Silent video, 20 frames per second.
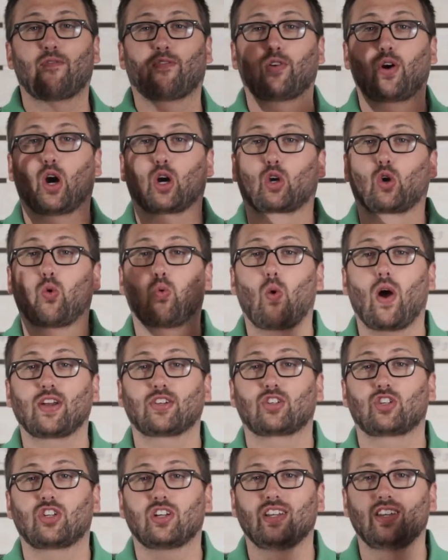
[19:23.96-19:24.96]
for our
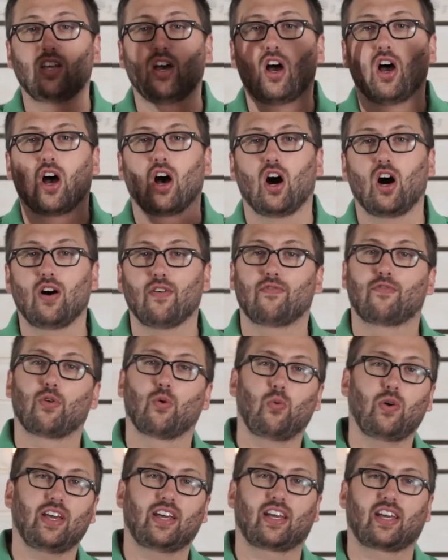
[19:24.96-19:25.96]
question of the
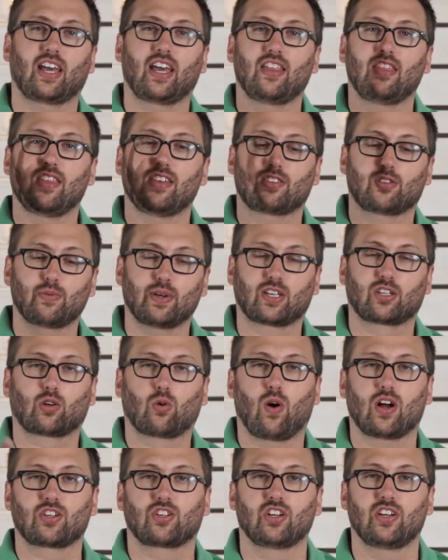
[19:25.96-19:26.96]
week. And this week's
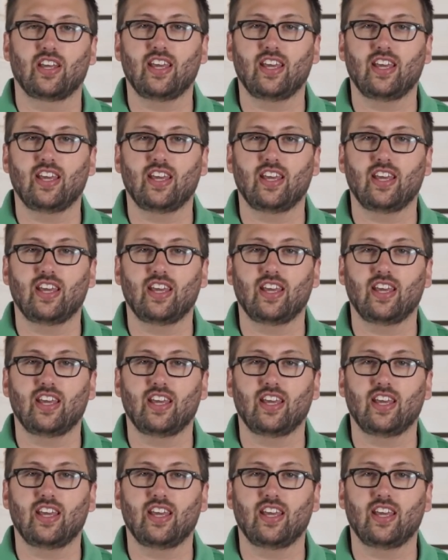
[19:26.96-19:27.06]
question